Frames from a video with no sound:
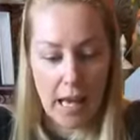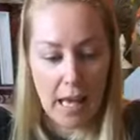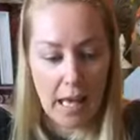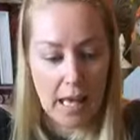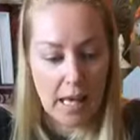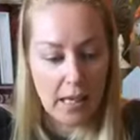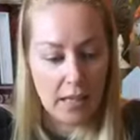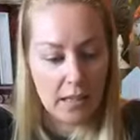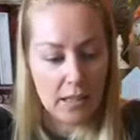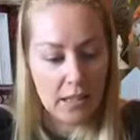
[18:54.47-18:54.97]

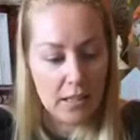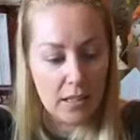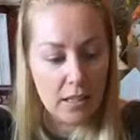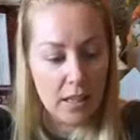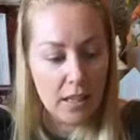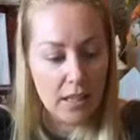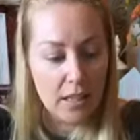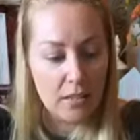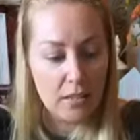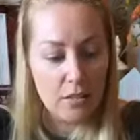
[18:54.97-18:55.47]
And
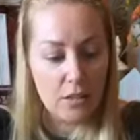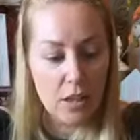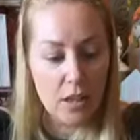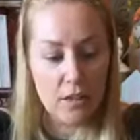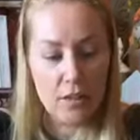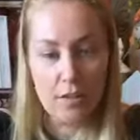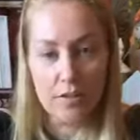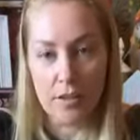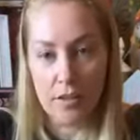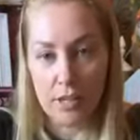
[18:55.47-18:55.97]

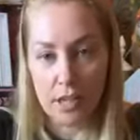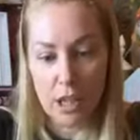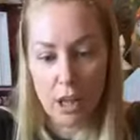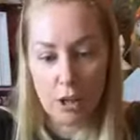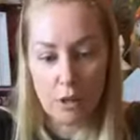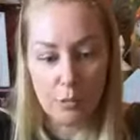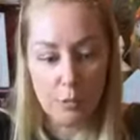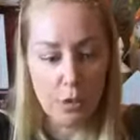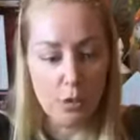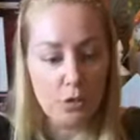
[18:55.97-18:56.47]
it's a
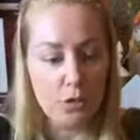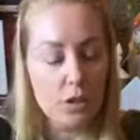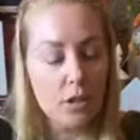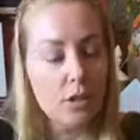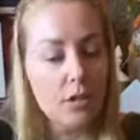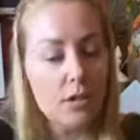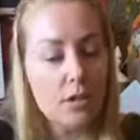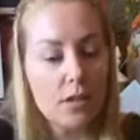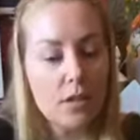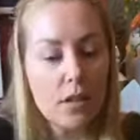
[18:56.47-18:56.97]
$50
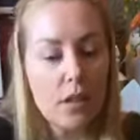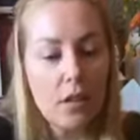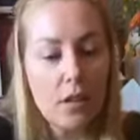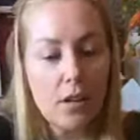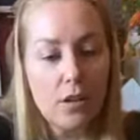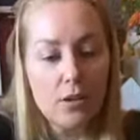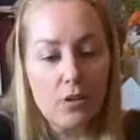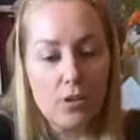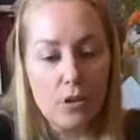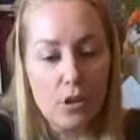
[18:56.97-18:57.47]
purchase,
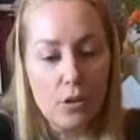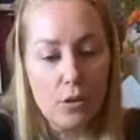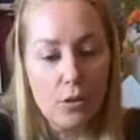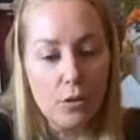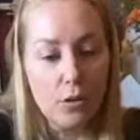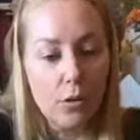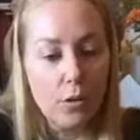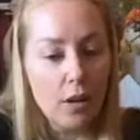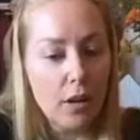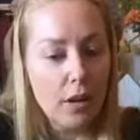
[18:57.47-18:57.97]

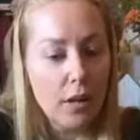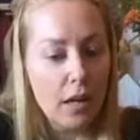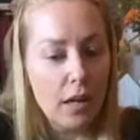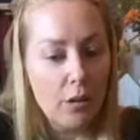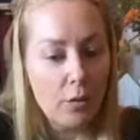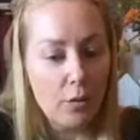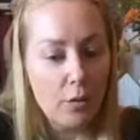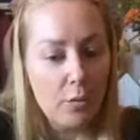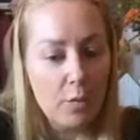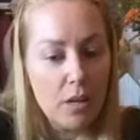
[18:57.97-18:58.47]
so
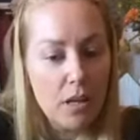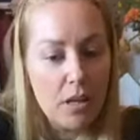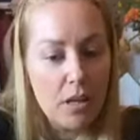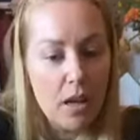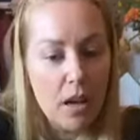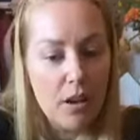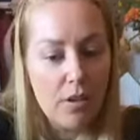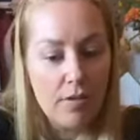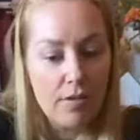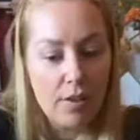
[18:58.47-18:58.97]
it will
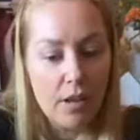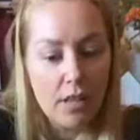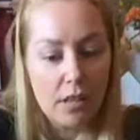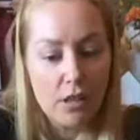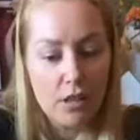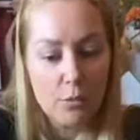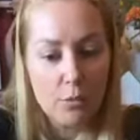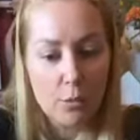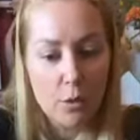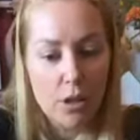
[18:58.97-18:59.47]
be a fun
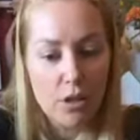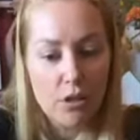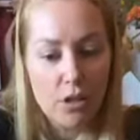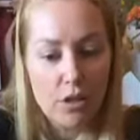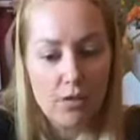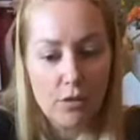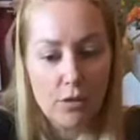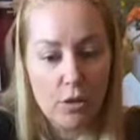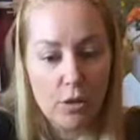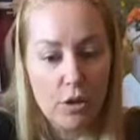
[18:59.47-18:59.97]
little
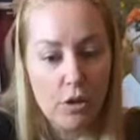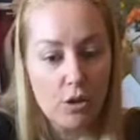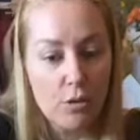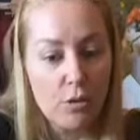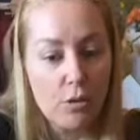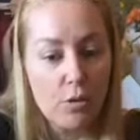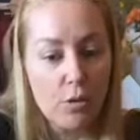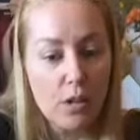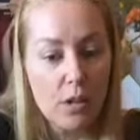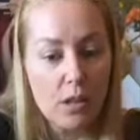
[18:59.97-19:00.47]
project for
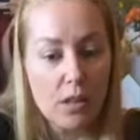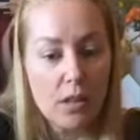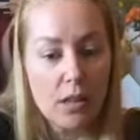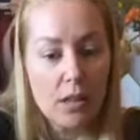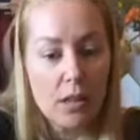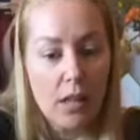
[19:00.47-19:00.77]
you.